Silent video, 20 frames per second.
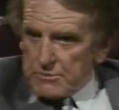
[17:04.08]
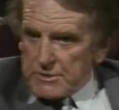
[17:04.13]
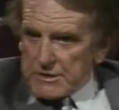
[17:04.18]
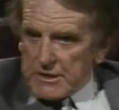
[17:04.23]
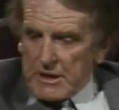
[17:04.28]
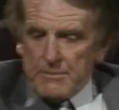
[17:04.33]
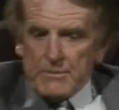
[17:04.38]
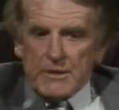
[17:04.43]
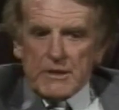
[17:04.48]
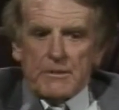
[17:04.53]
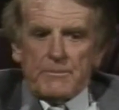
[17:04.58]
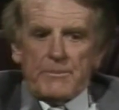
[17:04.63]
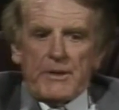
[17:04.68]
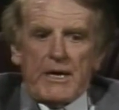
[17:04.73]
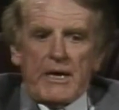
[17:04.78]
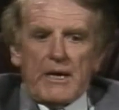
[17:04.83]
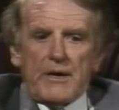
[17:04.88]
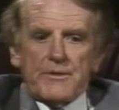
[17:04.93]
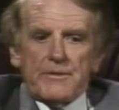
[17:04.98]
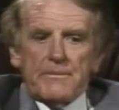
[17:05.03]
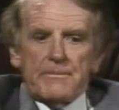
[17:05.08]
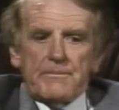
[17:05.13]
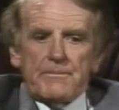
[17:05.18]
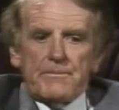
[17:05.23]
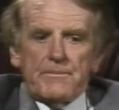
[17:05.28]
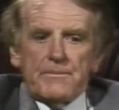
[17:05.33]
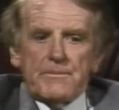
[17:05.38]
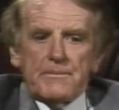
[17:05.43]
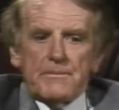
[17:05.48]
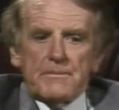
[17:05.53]
was coming apart.
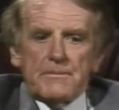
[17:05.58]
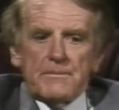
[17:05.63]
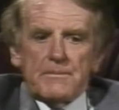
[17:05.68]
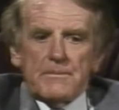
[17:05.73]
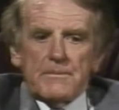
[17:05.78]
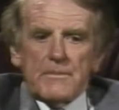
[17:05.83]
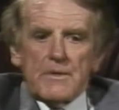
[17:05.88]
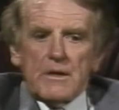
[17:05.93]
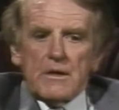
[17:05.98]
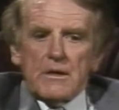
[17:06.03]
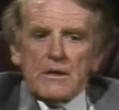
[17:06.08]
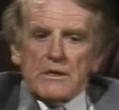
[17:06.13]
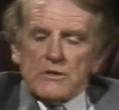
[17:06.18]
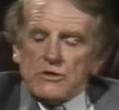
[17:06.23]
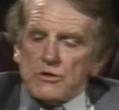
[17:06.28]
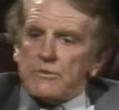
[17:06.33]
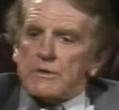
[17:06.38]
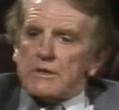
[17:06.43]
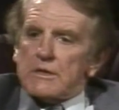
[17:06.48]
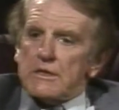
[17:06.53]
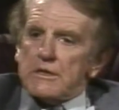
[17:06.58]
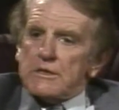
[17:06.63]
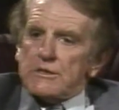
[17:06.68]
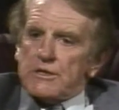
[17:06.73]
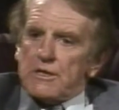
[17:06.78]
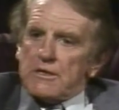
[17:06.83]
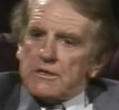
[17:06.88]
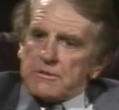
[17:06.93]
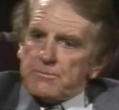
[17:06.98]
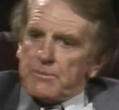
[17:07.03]
During these
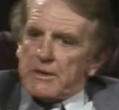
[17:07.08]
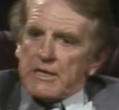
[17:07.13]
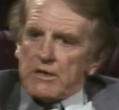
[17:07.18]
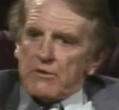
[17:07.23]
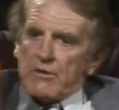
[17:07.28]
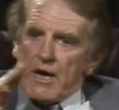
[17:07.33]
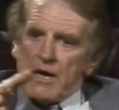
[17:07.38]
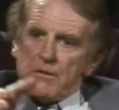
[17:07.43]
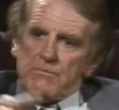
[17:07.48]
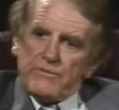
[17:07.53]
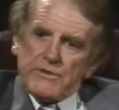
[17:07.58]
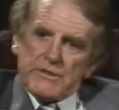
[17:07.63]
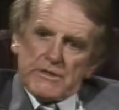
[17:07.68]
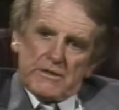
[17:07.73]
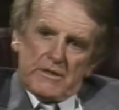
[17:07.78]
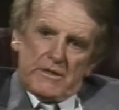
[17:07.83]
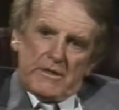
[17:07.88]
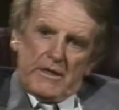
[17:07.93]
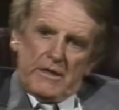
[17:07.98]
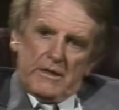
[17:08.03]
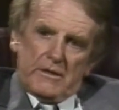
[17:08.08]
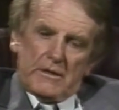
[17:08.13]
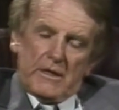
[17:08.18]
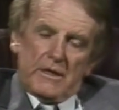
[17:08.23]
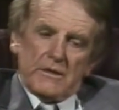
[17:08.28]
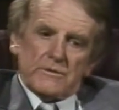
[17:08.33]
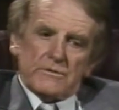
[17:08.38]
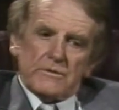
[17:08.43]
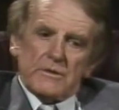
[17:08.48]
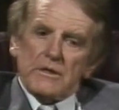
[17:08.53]
years, Billy Graham visited our
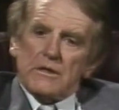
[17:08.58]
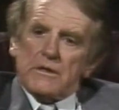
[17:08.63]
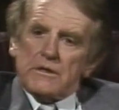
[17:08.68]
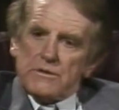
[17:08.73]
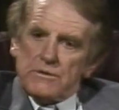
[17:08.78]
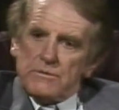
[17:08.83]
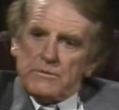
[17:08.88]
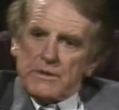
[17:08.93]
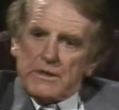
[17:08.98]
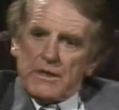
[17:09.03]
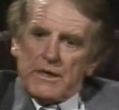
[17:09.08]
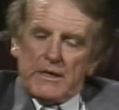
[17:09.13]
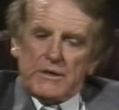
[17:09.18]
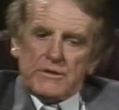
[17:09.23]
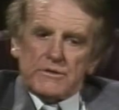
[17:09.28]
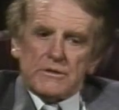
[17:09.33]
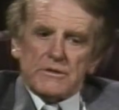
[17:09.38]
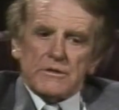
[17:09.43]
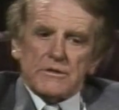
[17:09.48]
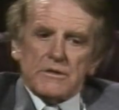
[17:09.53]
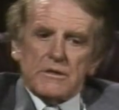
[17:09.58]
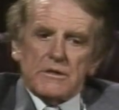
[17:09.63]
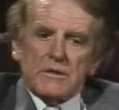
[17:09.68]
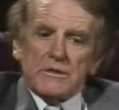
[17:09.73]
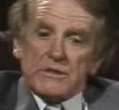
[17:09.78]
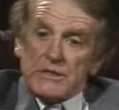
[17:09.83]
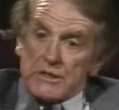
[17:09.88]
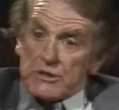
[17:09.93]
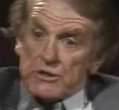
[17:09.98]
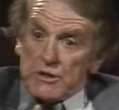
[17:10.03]
country on two occasions,
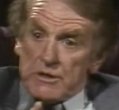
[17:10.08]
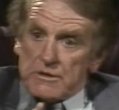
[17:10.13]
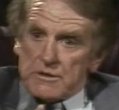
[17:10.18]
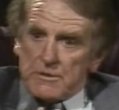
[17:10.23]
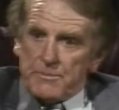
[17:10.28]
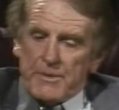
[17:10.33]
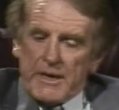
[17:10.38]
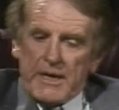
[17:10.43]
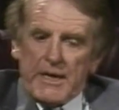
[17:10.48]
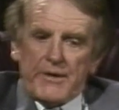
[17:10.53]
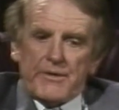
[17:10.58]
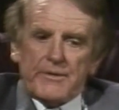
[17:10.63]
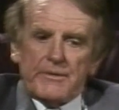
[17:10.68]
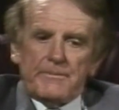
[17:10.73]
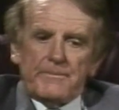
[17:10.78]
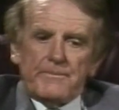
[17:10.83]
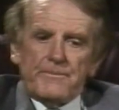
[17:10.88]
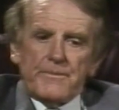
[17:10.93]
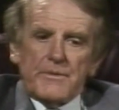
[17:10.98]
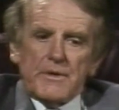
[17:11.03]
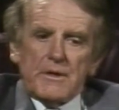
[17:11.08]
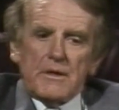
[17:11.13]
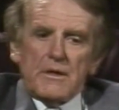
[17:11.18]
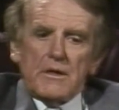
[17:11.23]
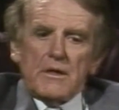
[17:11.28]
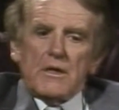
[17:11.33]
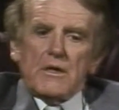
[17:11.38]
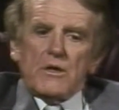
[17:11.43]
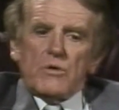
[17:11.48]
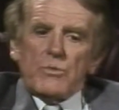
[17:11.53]
6 years apart.
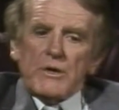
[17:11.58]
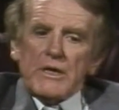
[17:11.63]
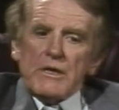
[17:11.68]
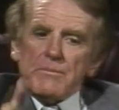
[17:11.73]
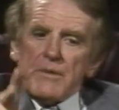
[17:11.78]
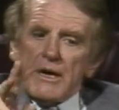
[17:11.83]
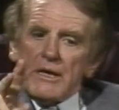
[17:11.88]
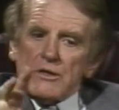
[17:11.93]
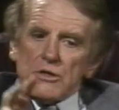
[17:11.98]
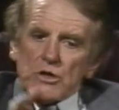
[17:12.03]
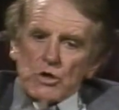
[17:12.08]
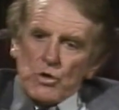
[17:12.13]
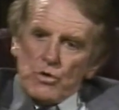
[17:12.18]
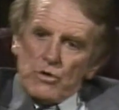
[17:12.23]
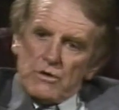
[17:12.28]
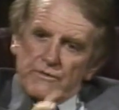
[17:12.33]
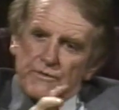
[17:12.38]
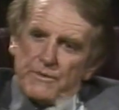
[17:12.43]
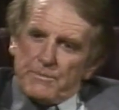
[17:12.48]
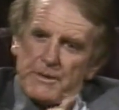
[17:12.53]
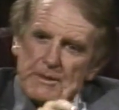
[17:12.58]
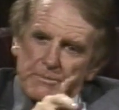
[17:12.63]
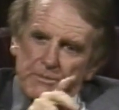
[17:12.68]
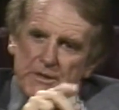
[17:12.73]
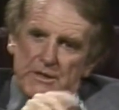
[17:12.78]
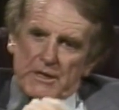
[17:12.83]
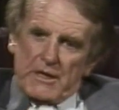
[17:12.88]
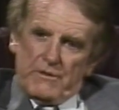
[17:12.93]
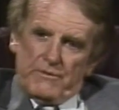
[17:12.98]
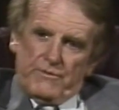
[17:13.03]
When he made the call for people
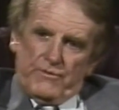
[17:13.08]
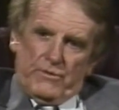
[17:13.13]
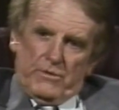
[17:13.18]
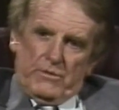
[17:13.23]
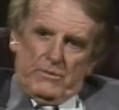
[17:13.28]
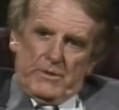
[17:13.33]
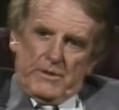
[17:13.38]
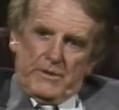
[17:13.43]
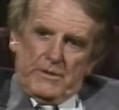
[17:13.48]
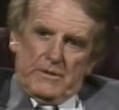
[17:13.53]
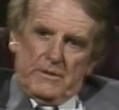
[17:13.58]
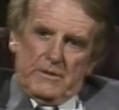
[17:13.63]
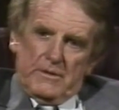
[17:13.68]
to go forward,